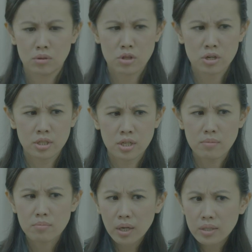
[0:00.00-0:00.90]
30
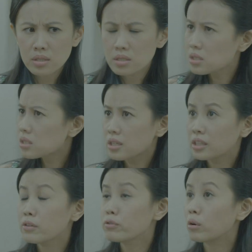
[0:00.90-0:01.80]
months
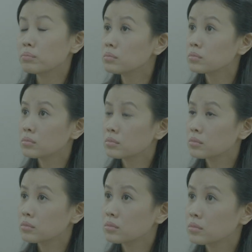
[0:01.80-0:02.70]
starting from?
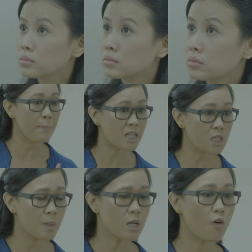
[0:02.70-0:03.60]
Starting from
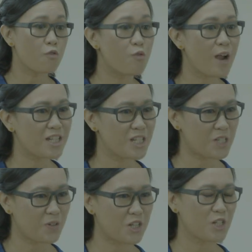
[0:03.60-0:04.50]
commencement of
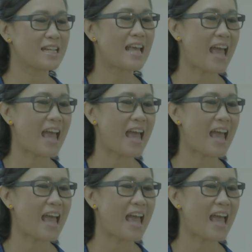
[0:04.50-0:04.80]
registration